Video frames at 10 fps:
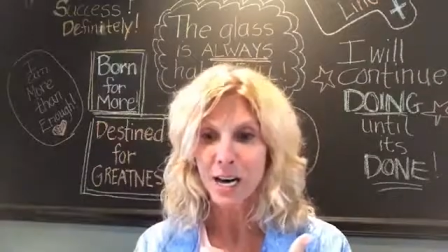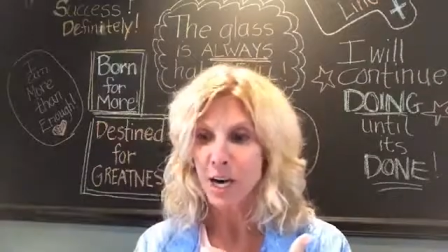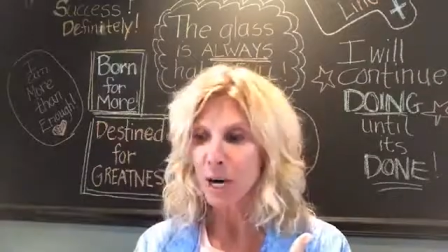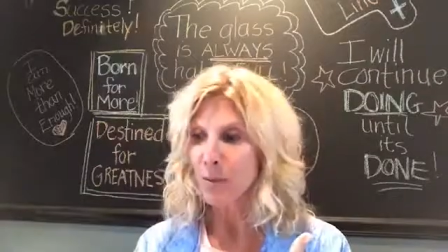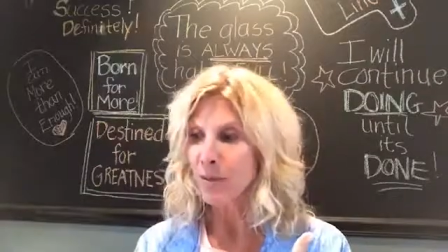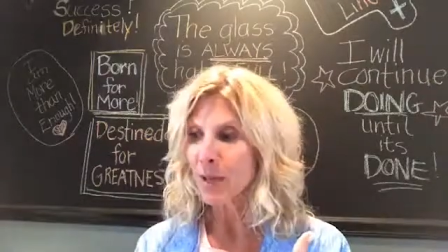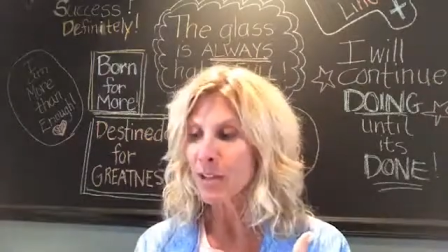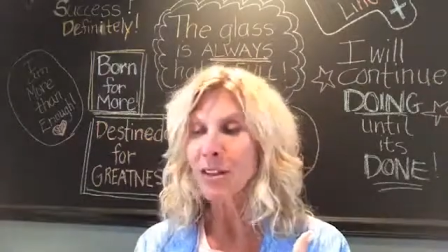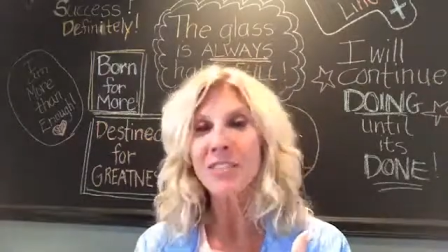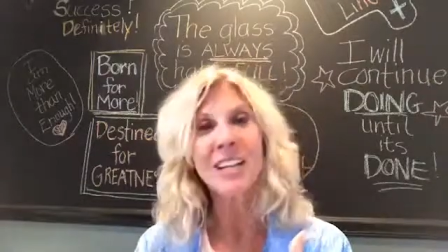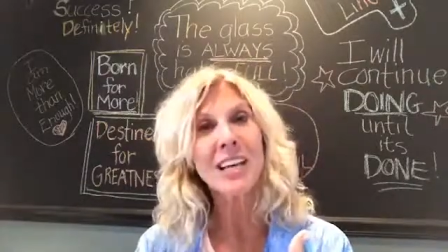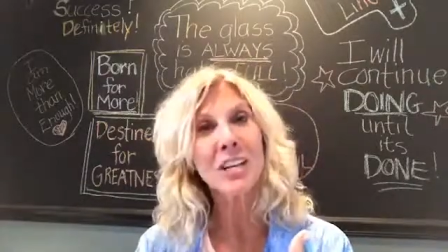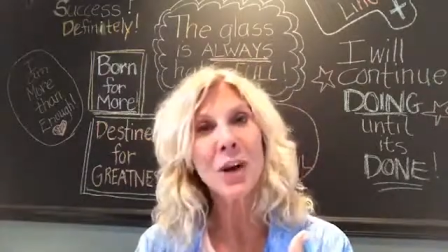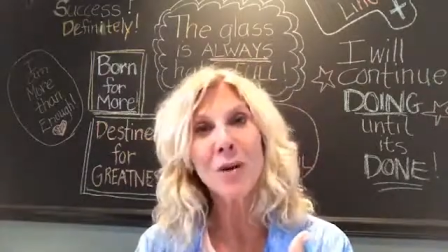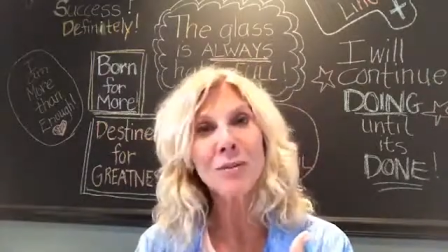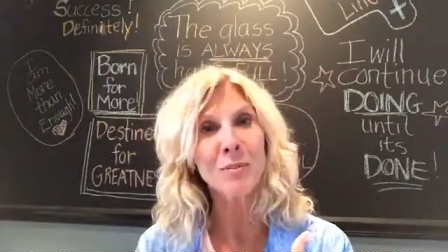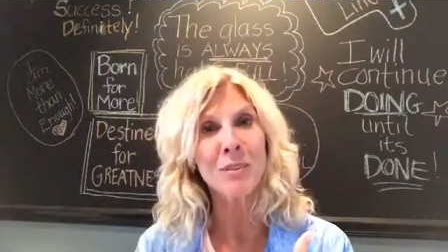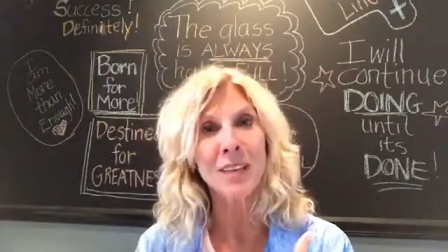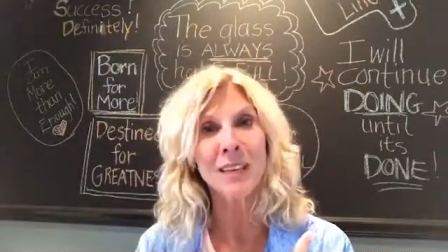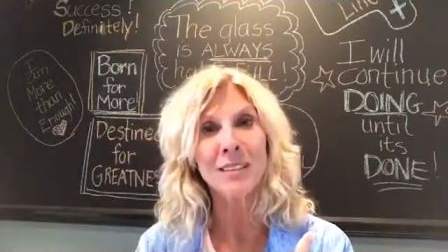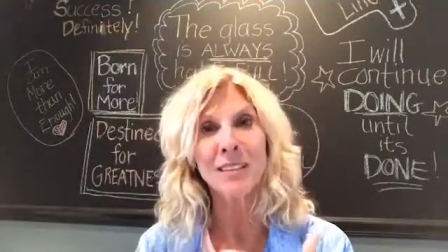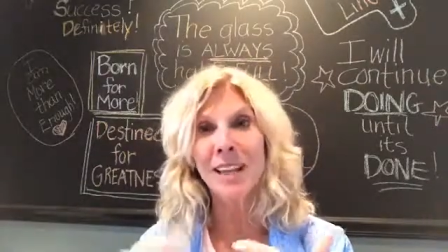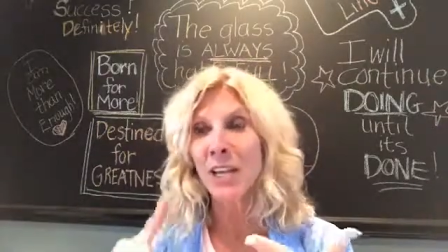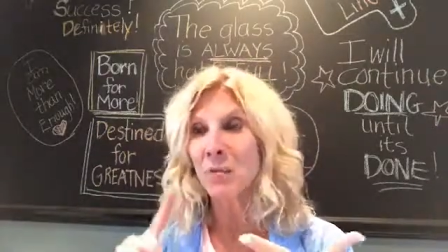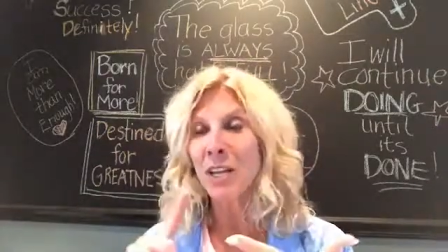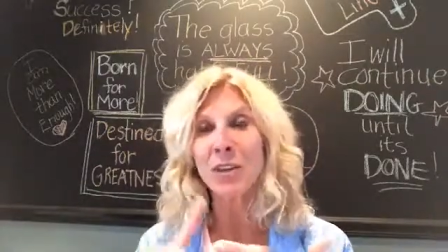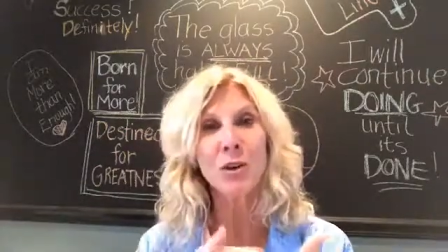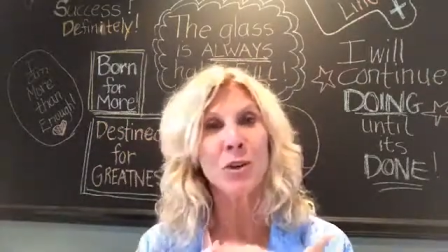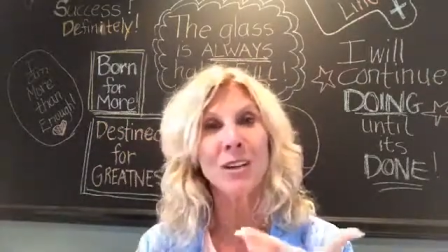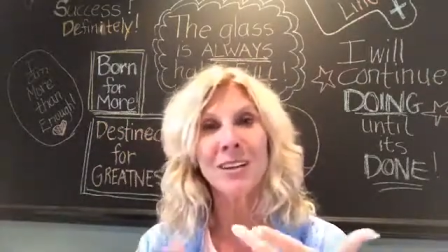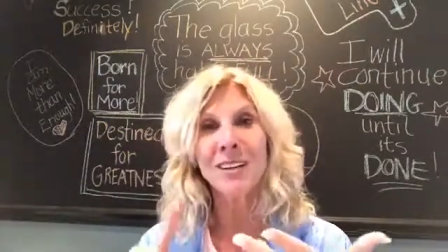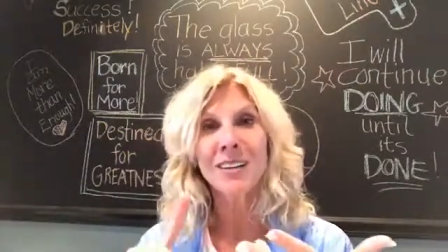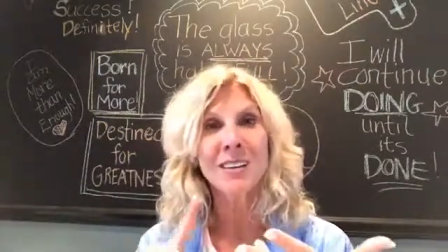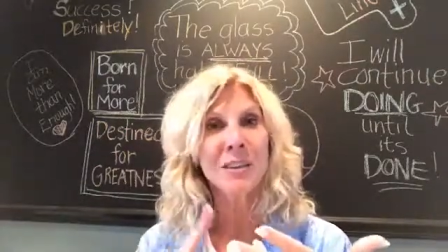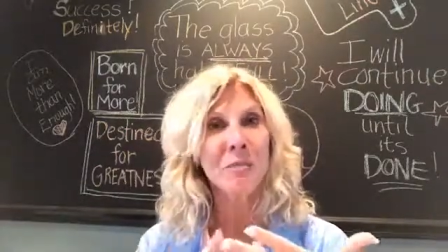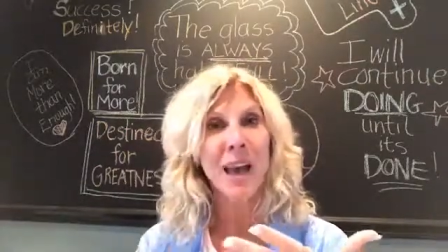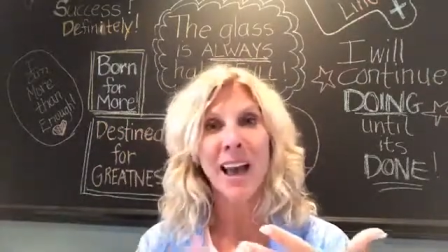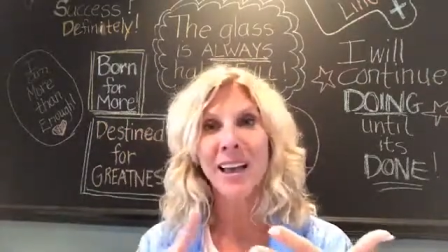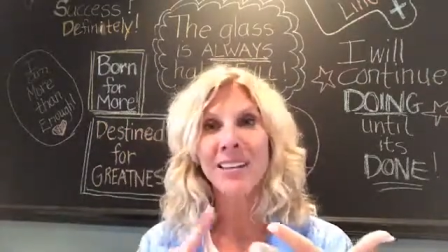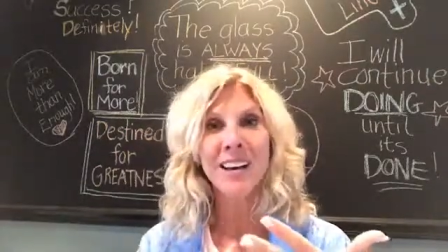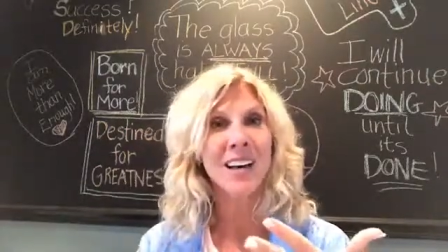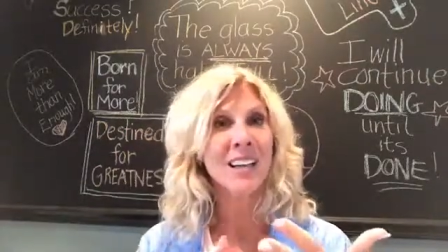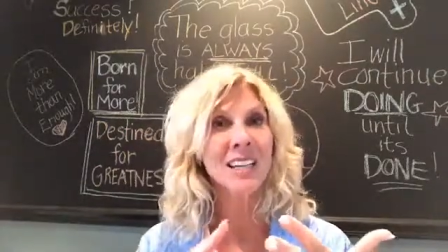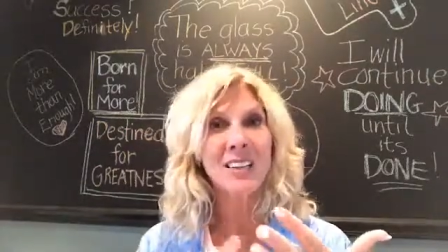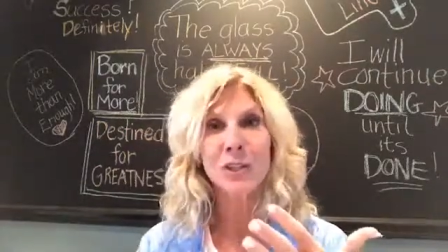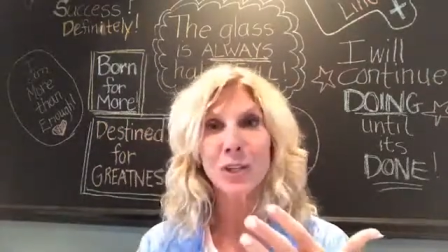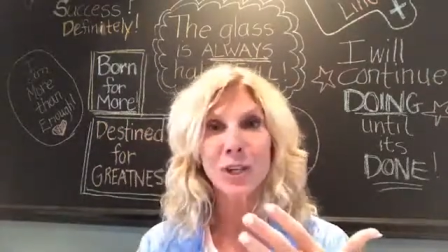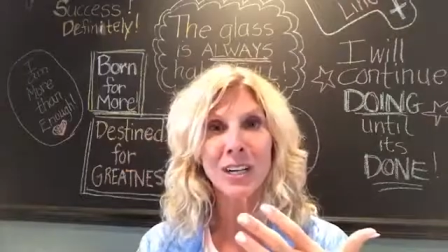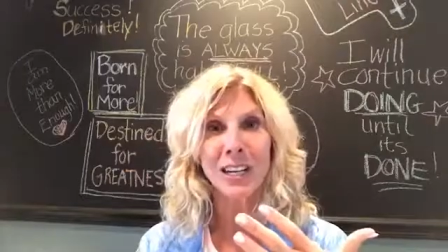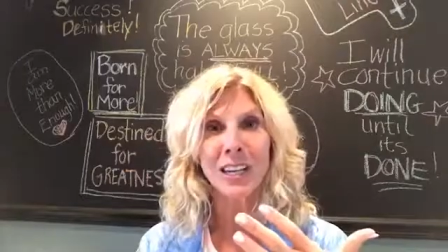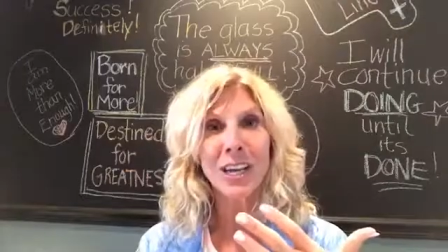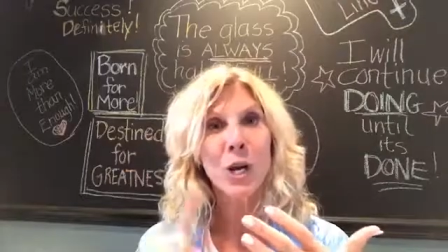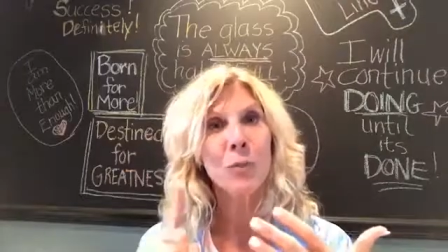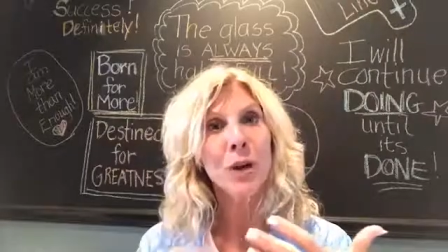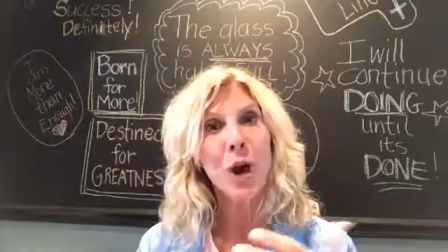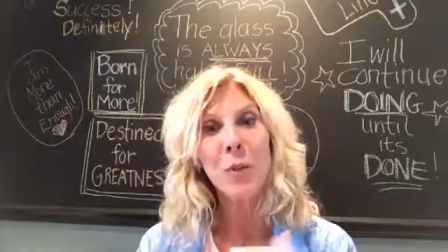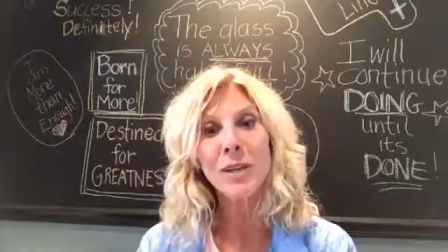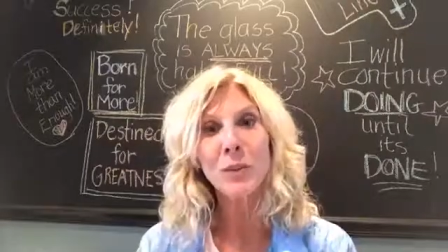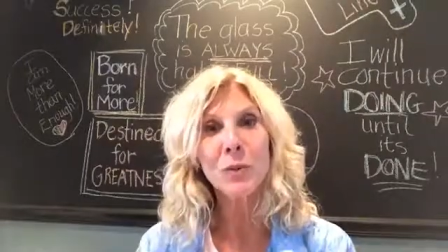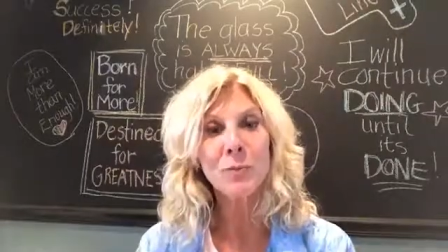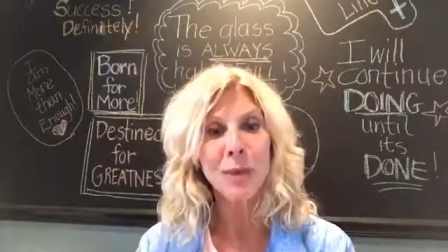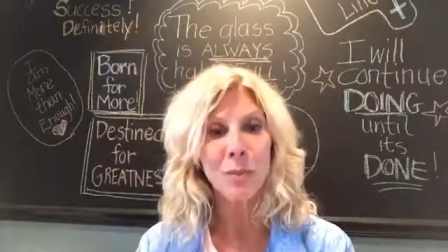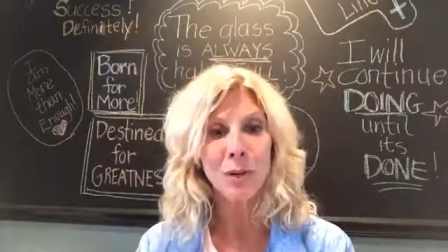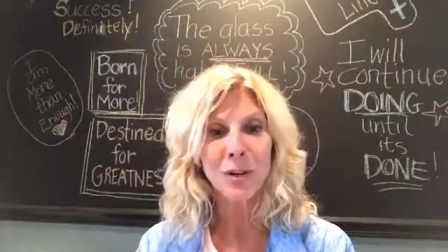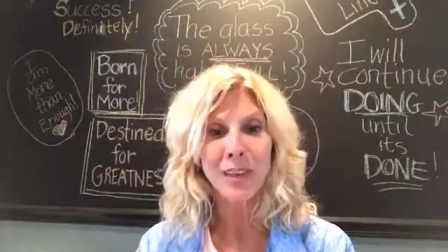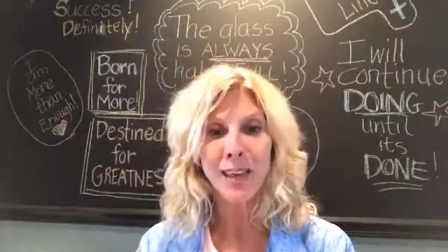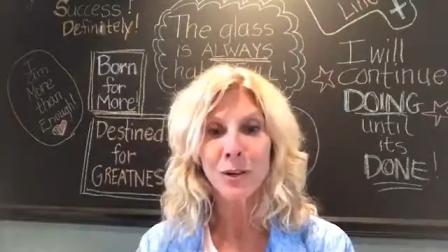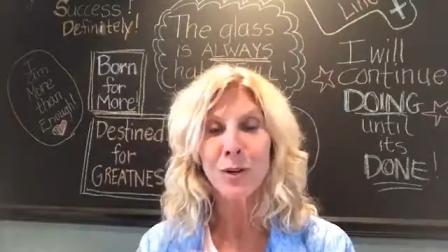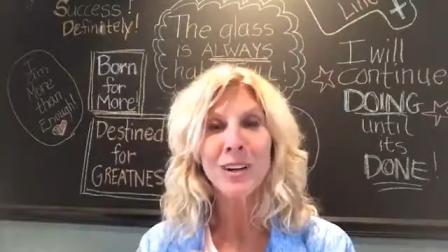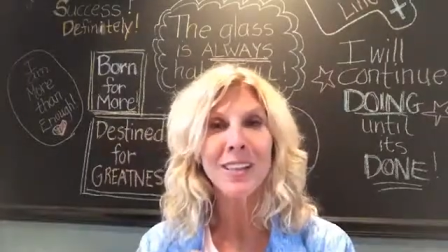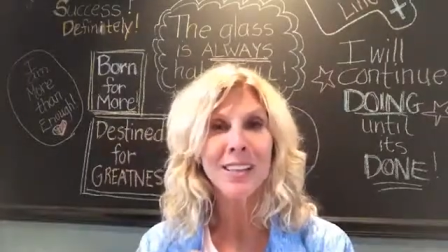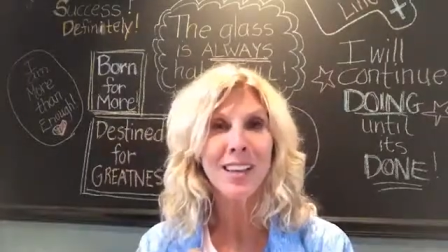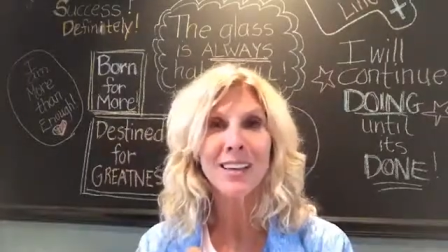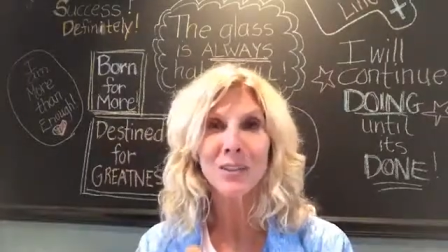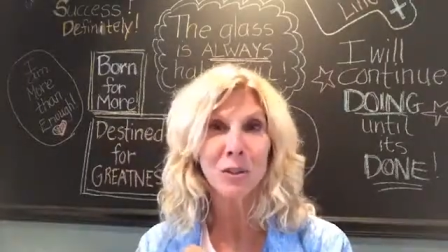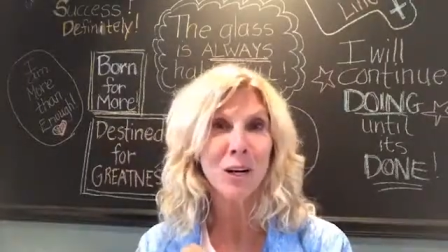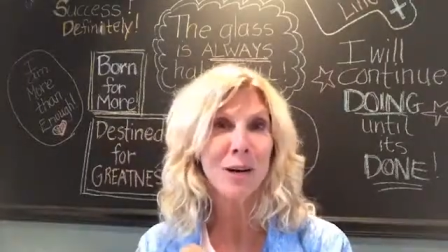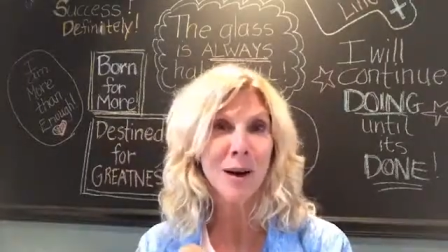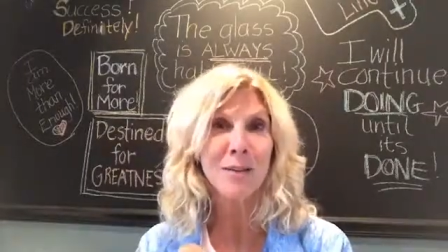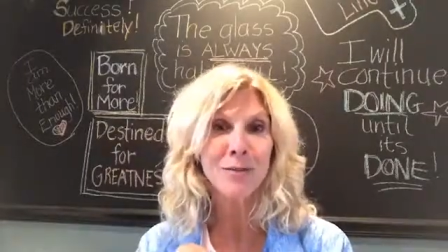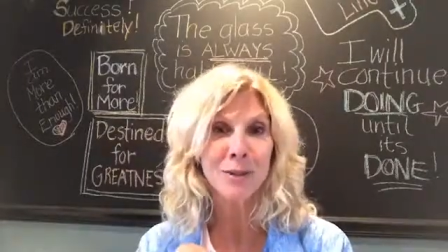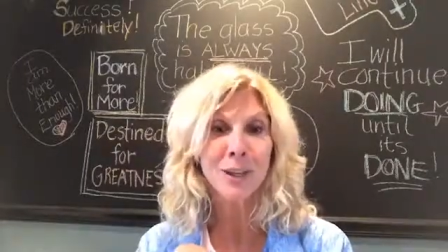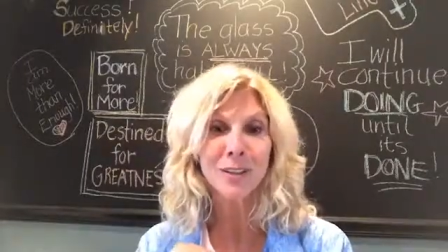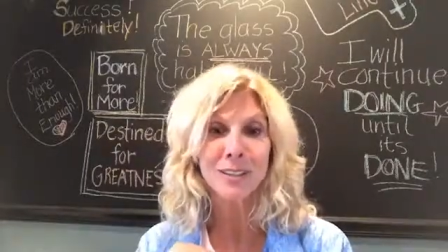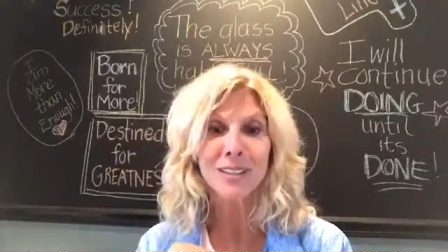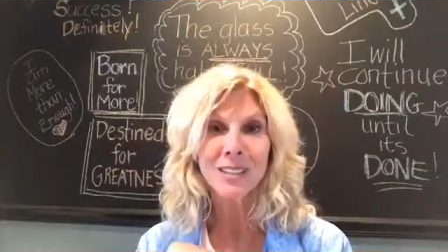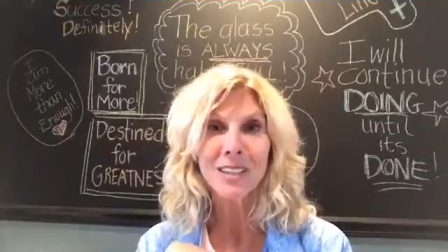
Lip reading: And you have to let go of some things, and they can be the good, the bad, the ugly, the dirty. But always remember that good things grow out of dirt.